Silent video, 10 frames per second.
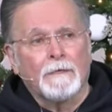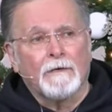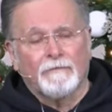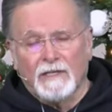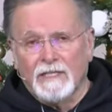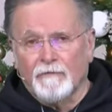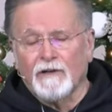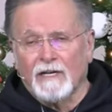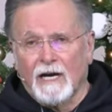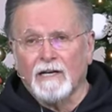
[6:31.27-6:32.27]
of the
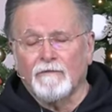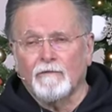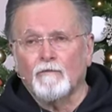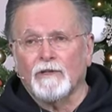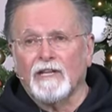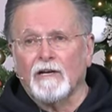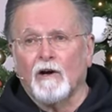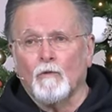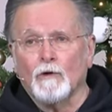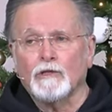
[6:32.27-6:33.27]
different kind of what they
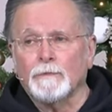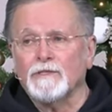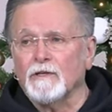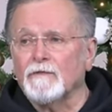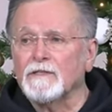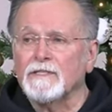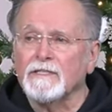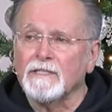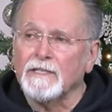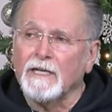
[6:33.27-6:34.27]
call worship
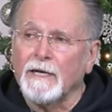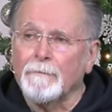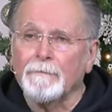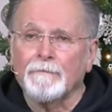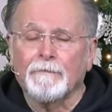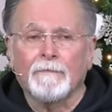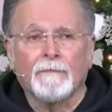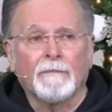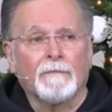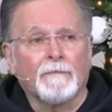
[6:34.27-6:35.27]
services today.
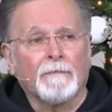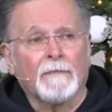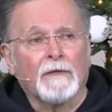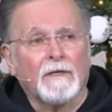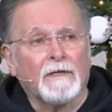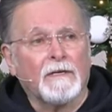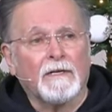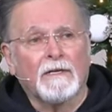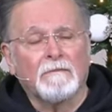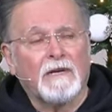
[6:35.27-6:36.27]

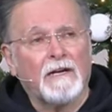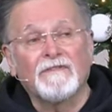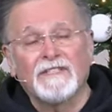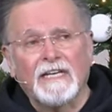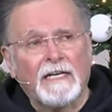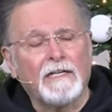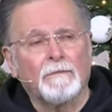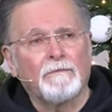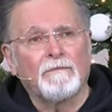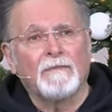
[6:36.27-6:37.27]
Um, I've
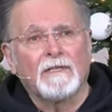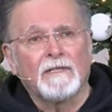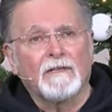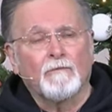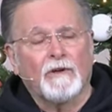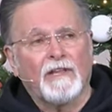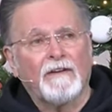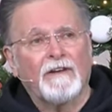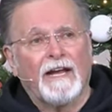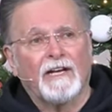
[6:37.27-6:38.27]
seen where
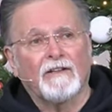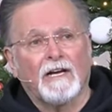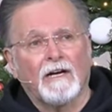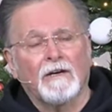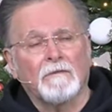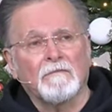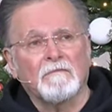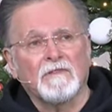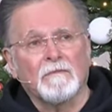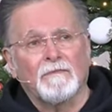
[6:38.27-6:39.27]
they've had the uh,
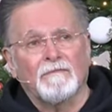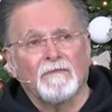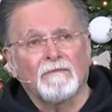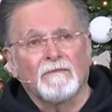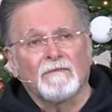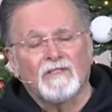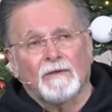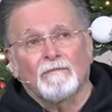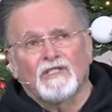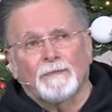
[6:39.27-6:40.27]

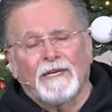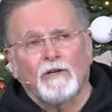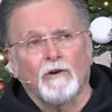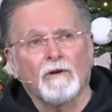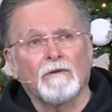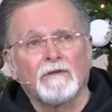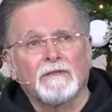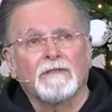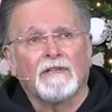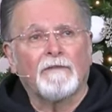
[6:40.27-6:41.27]
some speaker,
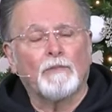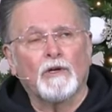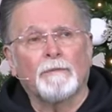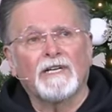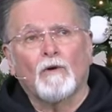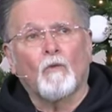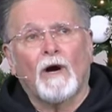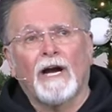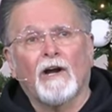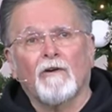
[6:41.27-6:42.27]
they put them in a
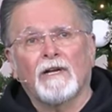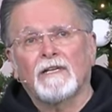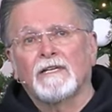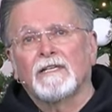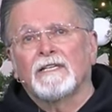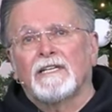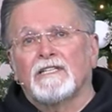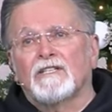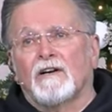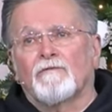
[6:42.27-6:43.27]
wire and
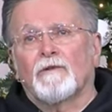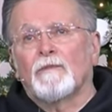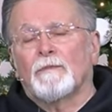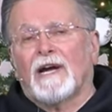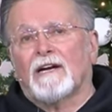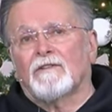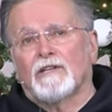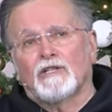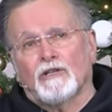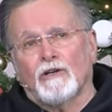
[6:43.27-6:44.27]
He's come from the back of
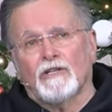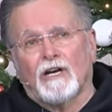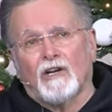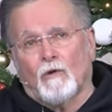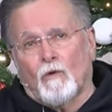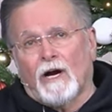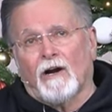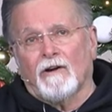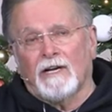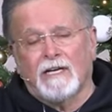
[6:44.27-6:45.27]
the church on a
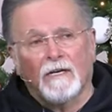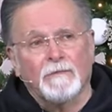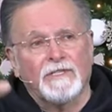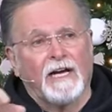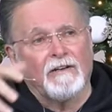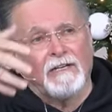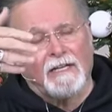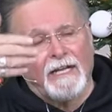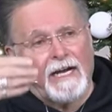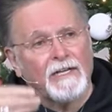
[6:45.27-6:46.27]
wire and he comes down
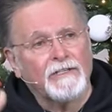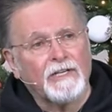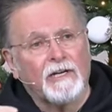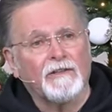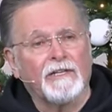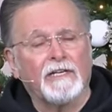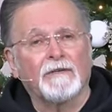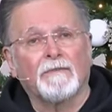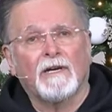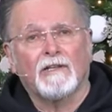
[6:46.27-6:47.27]
and lands on the,
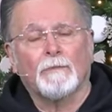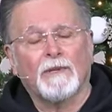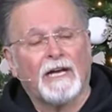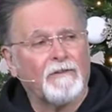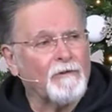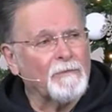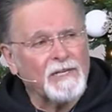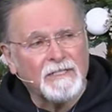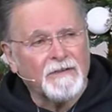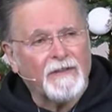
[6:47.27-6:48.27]
on the platform,
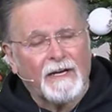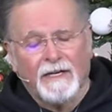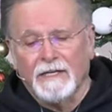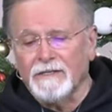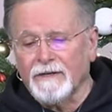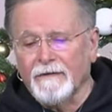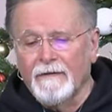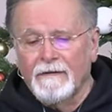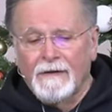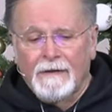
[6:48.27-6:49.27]
things of that nature.
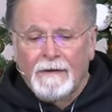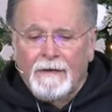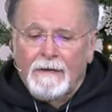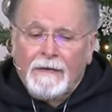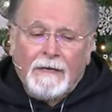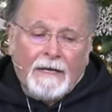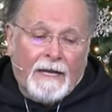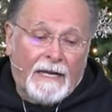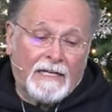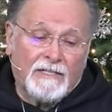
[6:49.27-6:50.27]

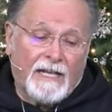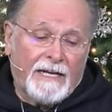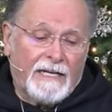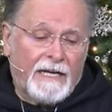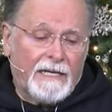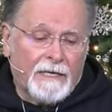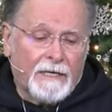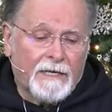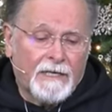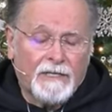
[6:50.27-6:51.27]
And it's like a,
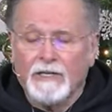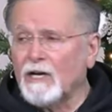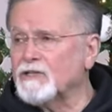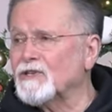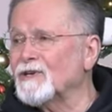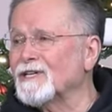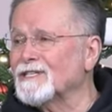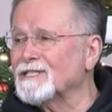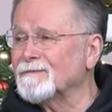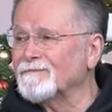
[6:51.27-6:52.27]
uh, a
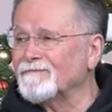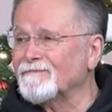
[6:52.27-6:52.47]
circus,